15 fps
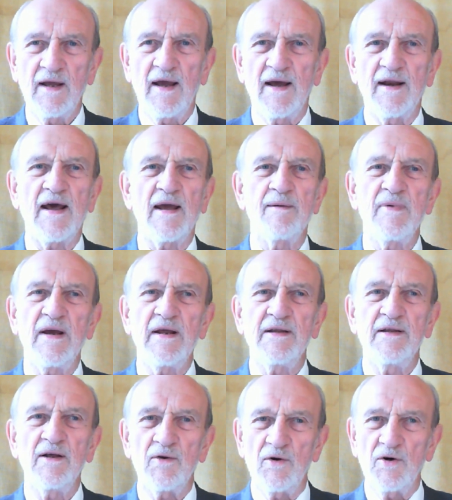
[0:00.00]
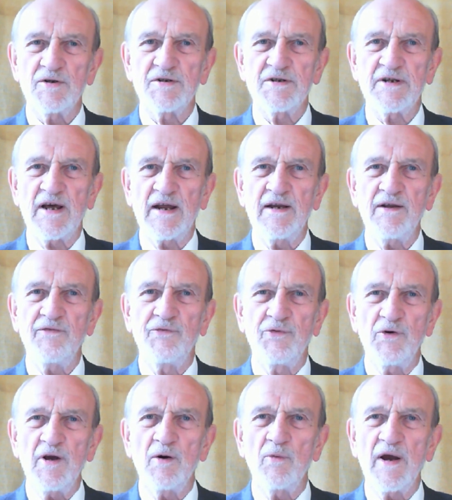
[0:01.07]
and I made the Law Society
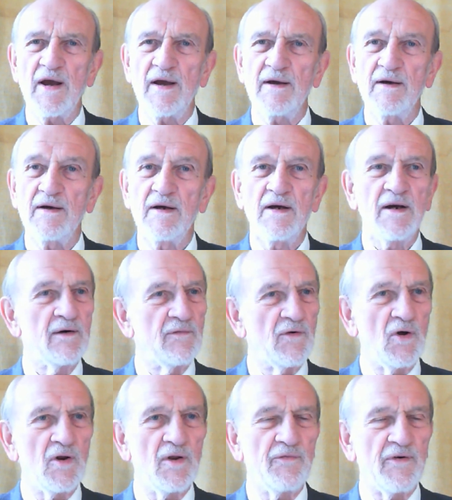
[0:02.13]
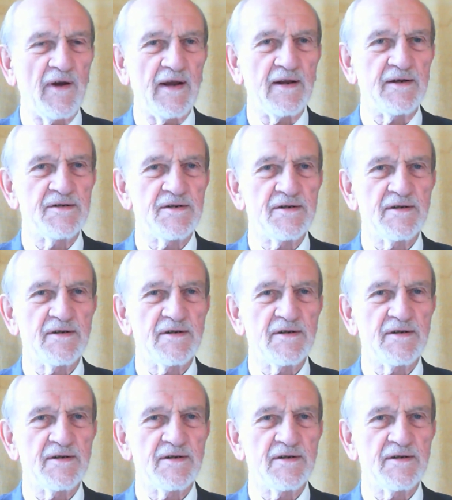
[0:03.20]
fully aware of all the facts.